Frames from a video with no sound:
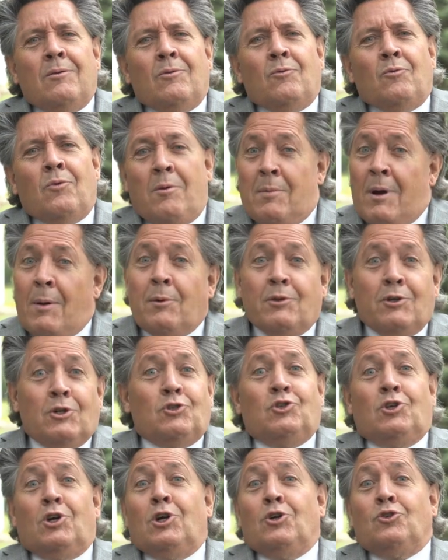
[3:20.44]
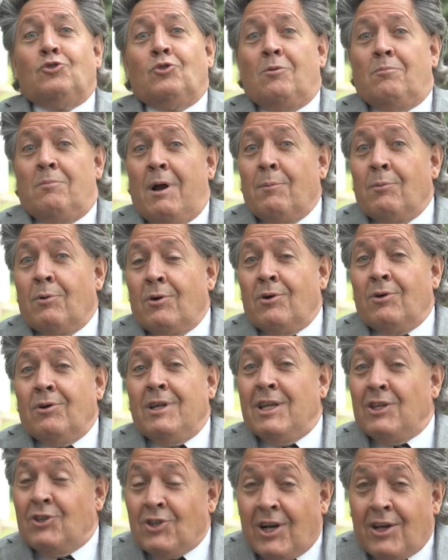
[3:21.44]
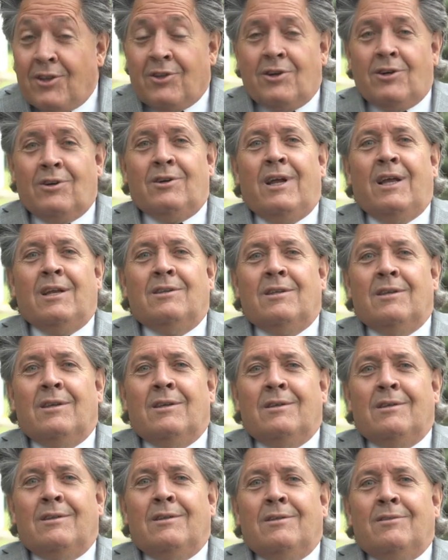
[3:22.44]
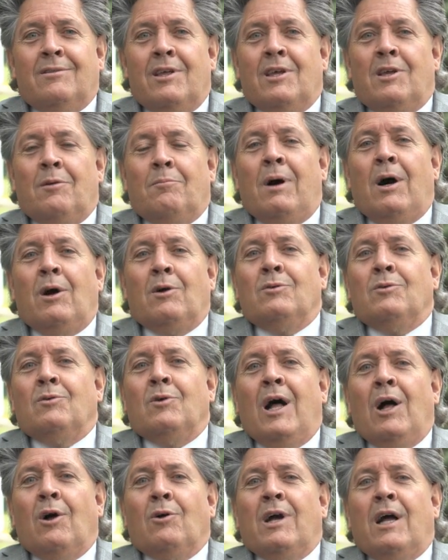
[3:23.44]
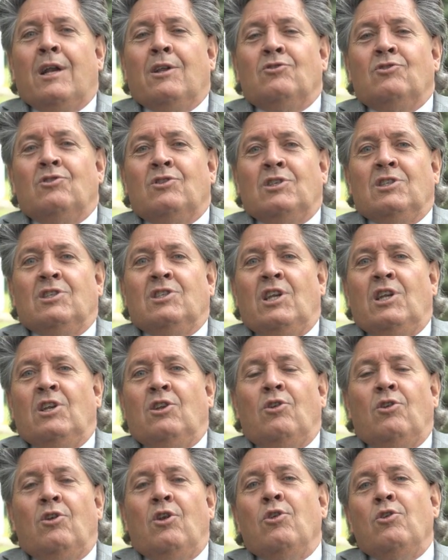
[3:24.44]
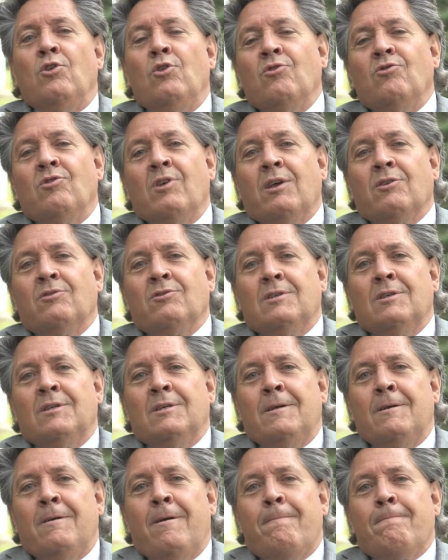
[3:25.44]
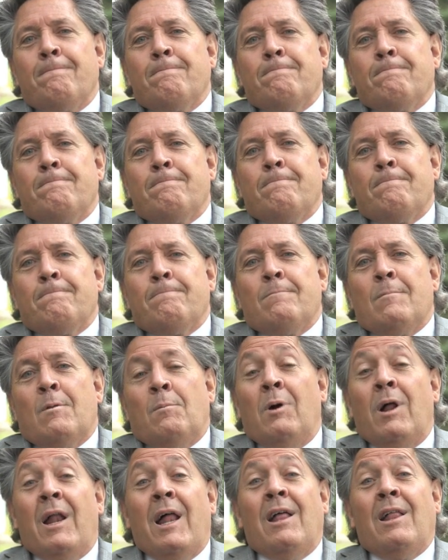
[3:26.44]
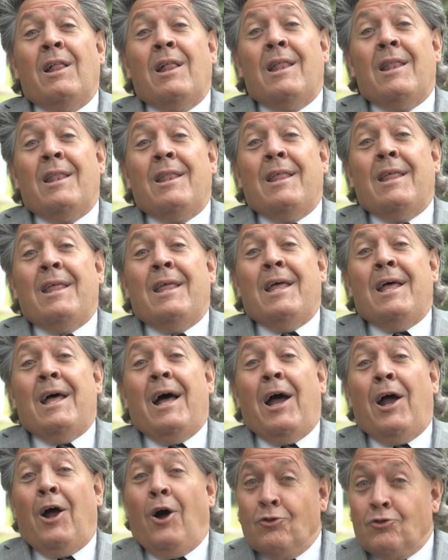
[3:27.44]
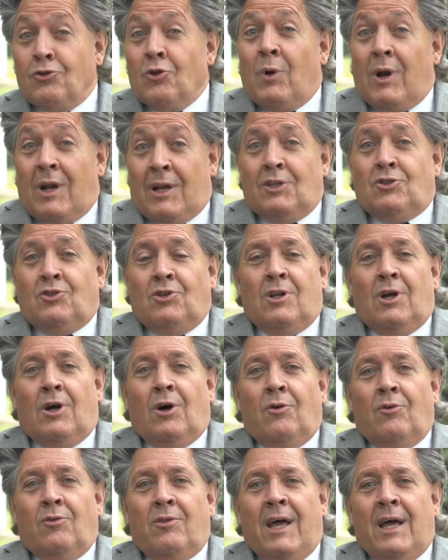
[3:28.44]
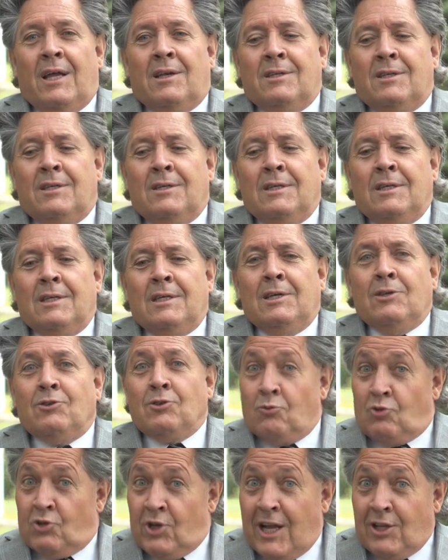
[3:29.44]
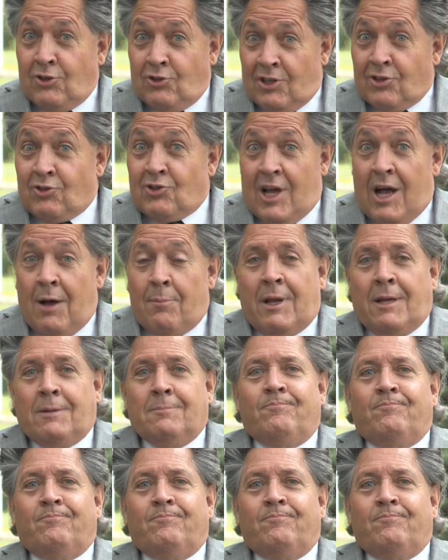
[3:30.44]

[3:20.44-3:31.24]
remember their church, remember each other, and to think about how God has continued to use us. But I also want to let you know that some change is coming.